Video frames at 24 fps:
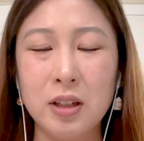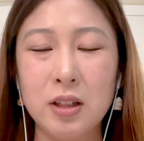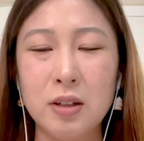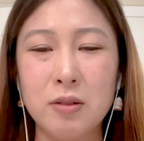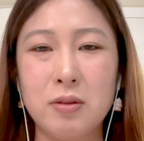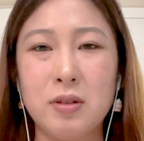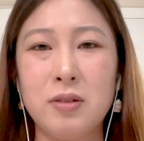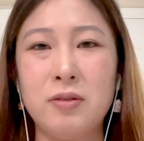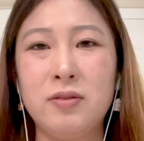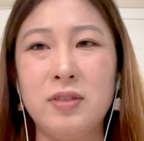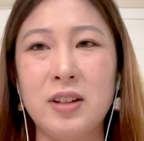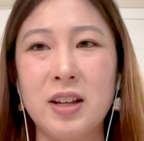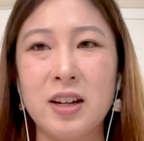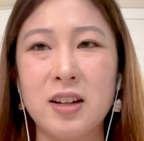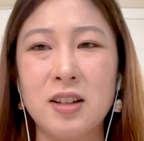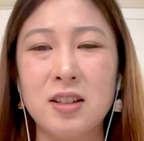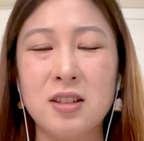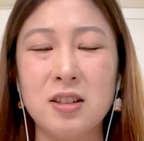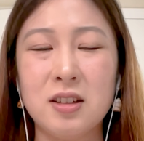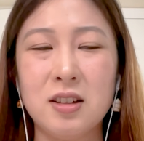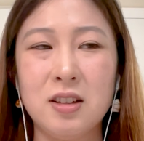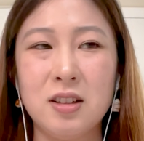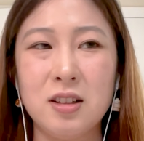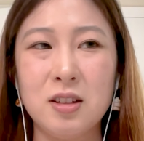reflect
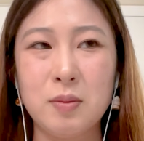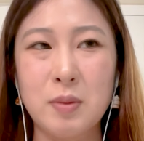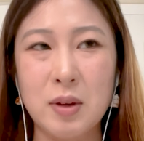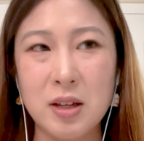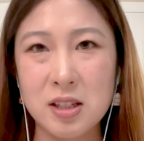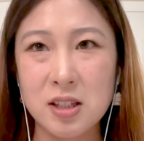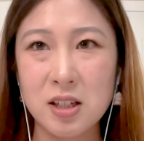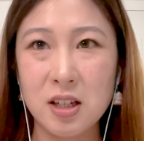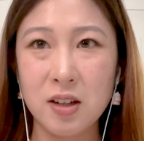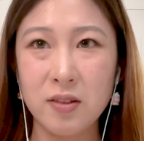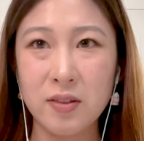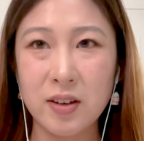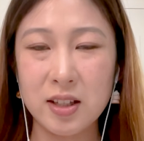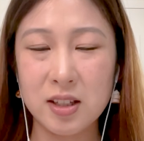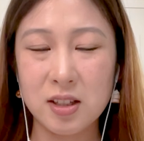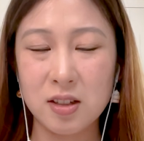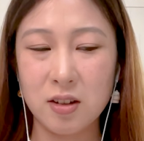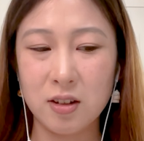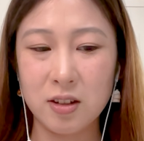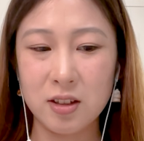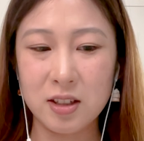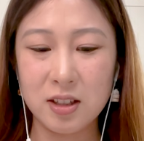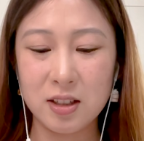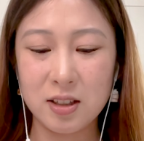on myself as an
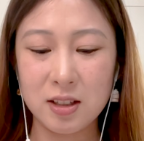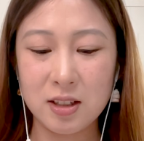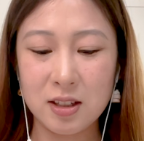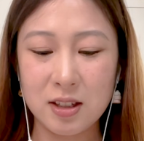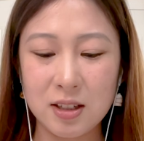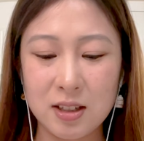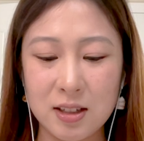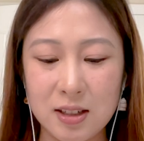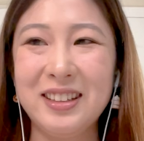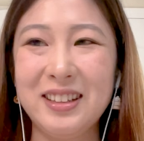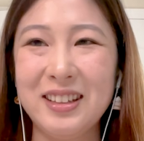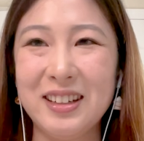artist.